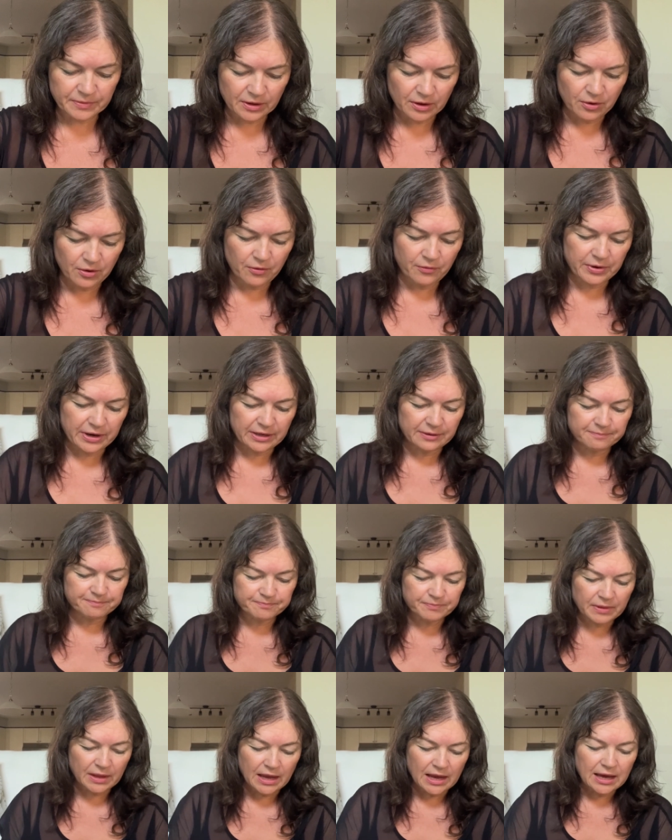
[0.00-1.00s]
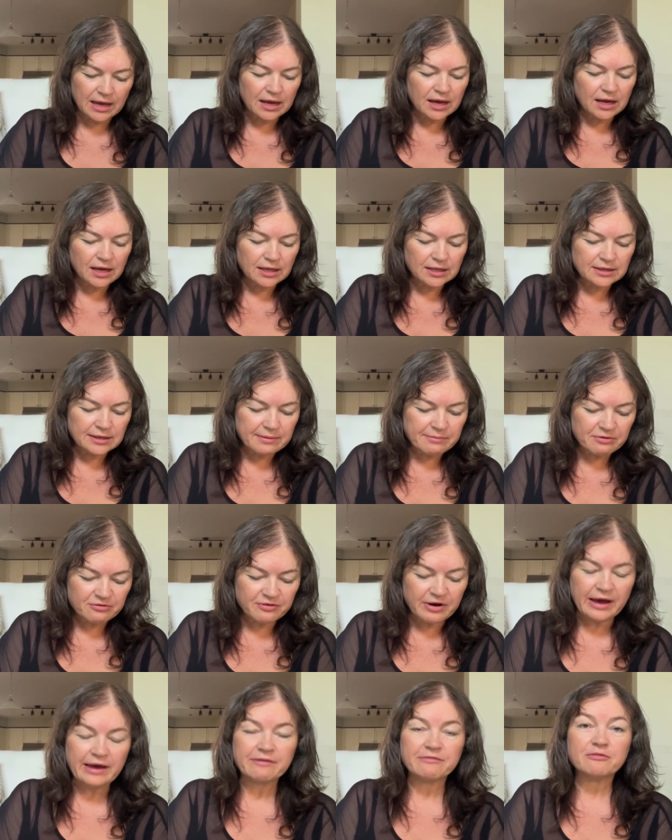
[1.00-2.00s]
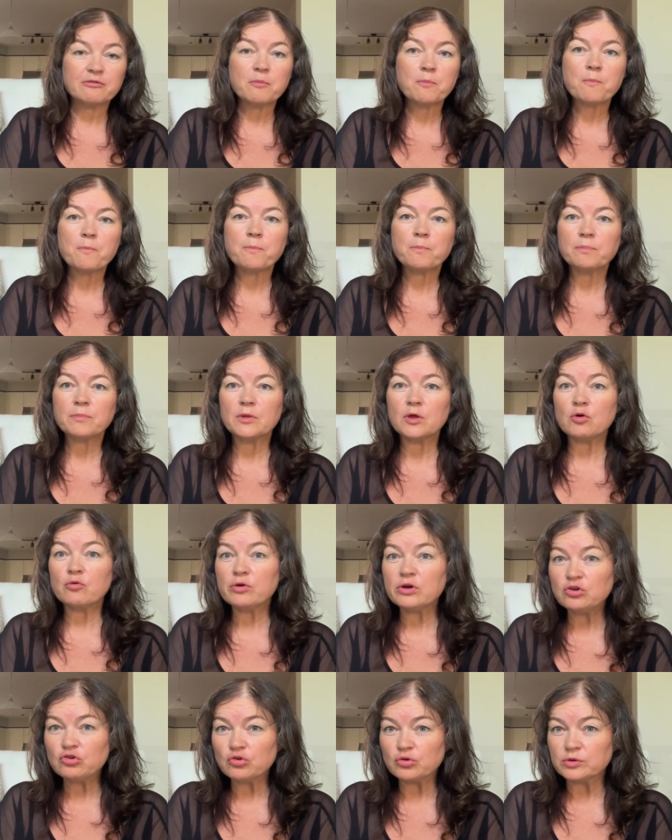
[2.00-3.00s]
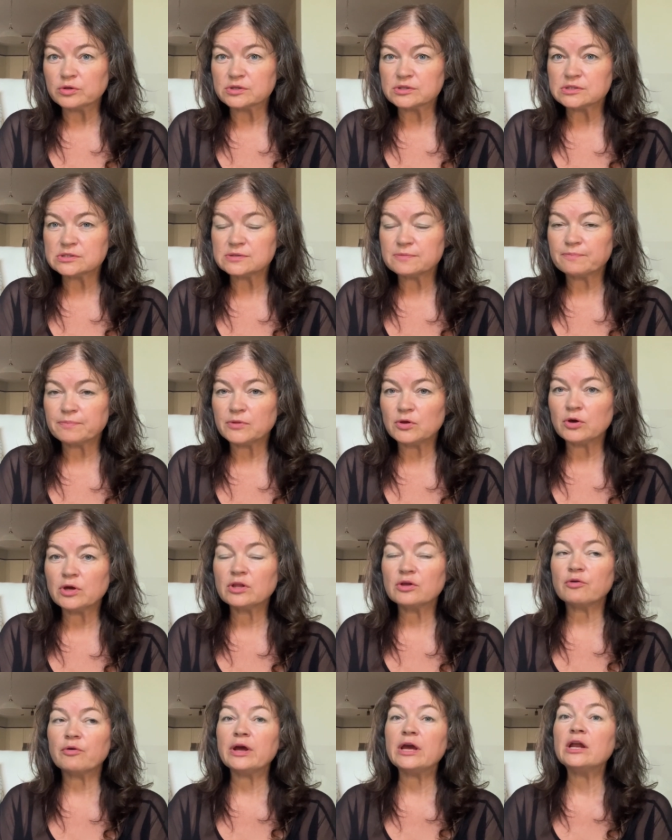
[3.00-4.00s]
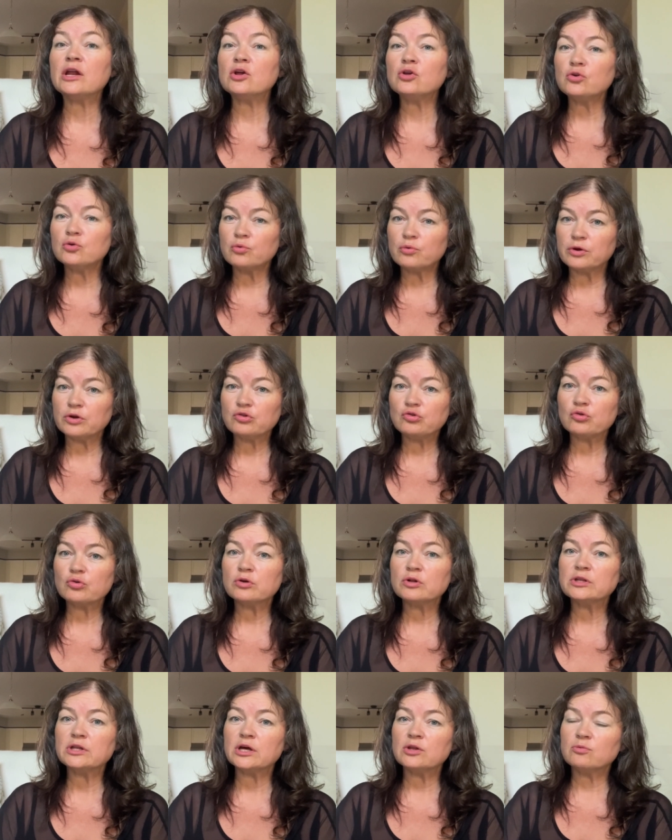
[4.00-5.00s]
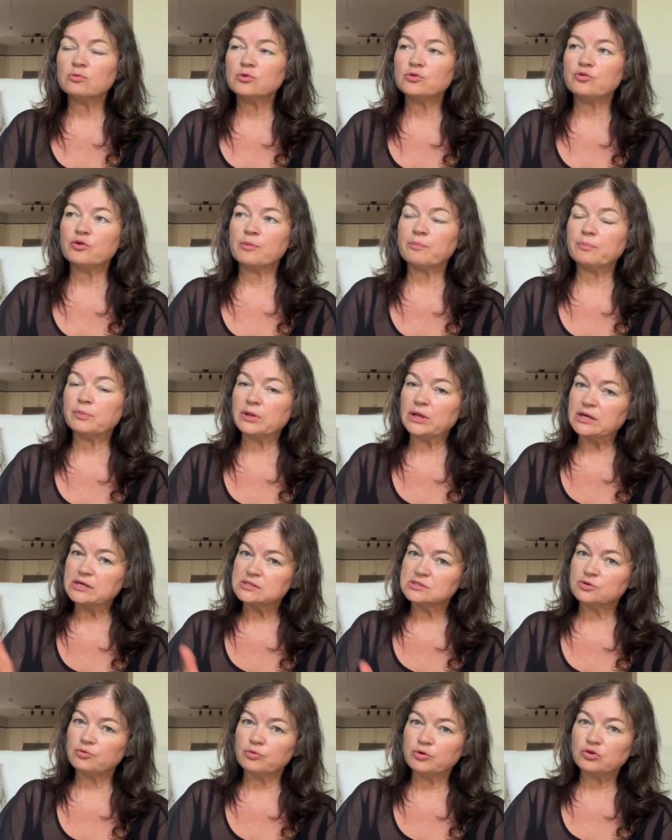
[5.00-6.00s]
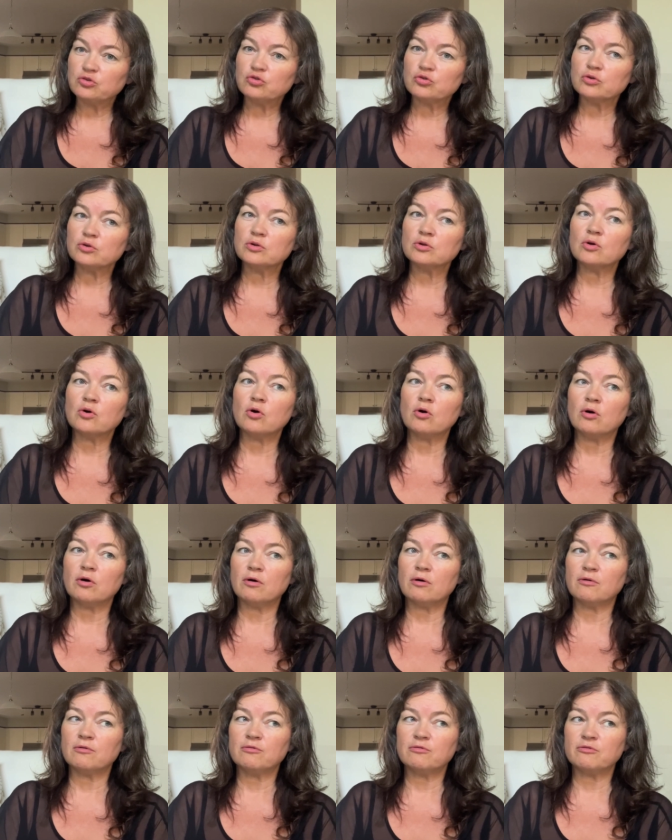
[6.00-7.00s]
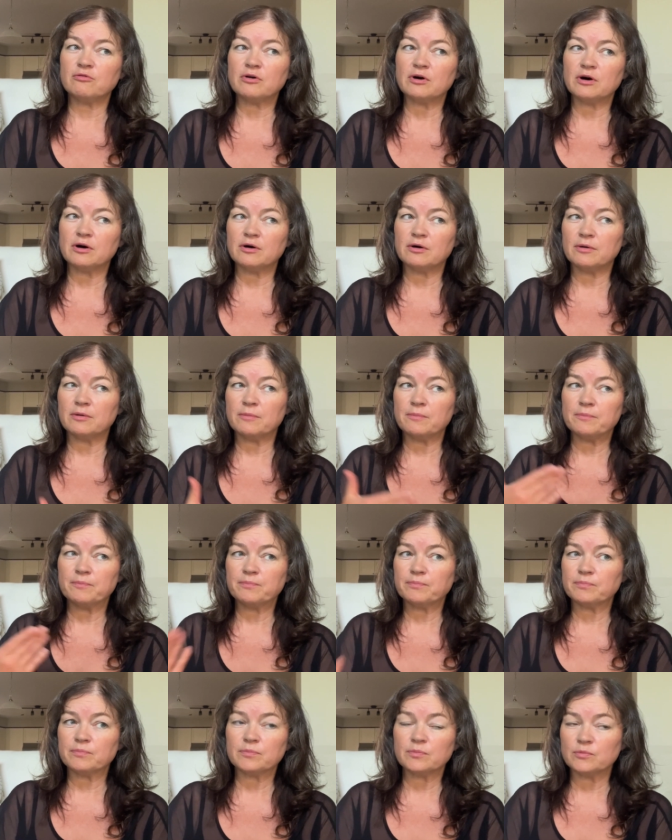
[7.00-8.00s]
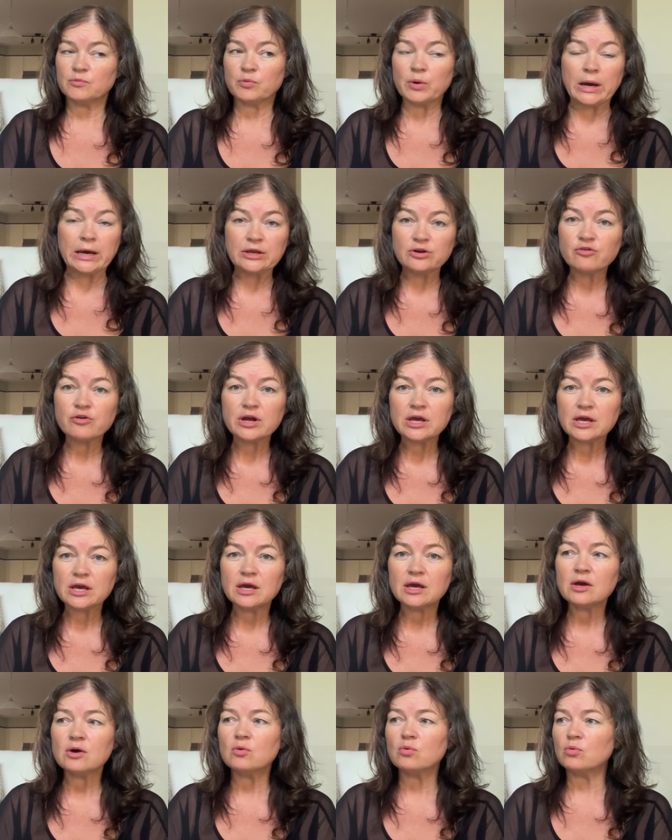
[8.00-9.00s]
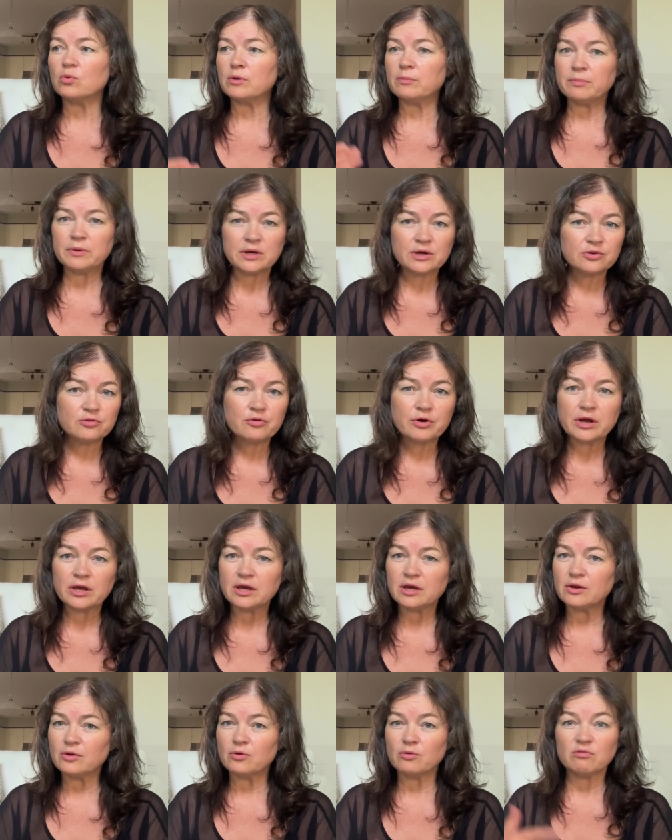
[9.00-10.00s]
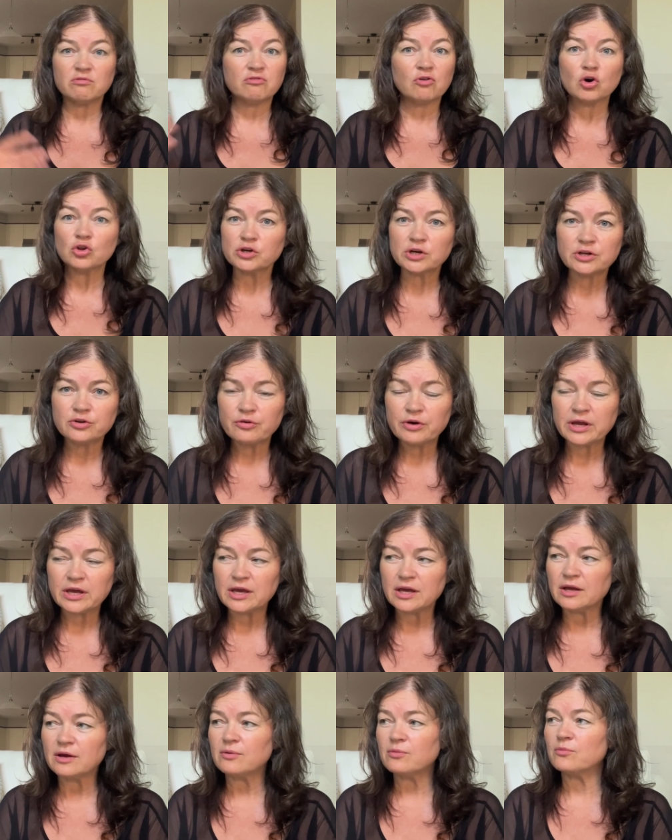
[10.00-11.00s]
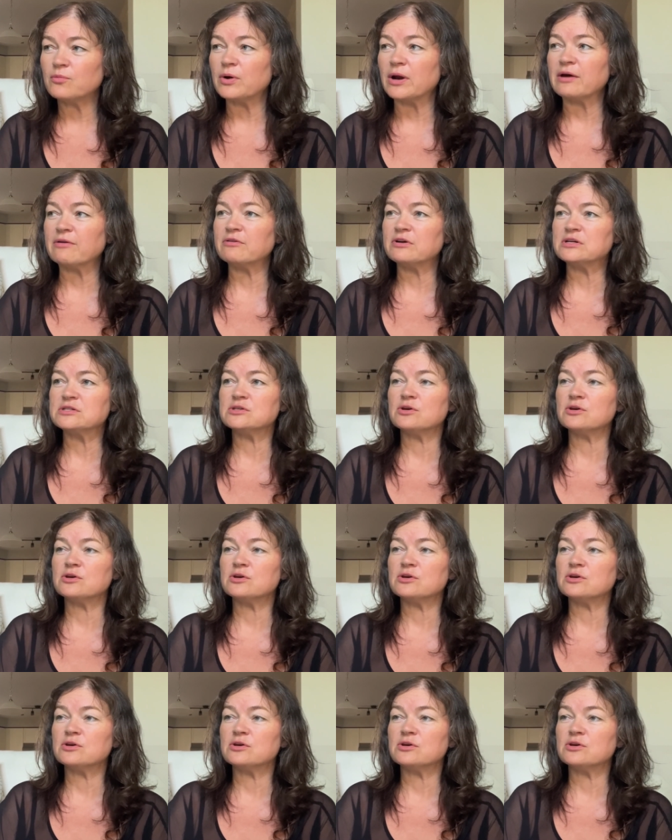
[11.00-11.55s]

All right, number 5, rituals. You can create a new ritual that would replace the ritual of wine drinking or beer drinking or vodka drinking, whatever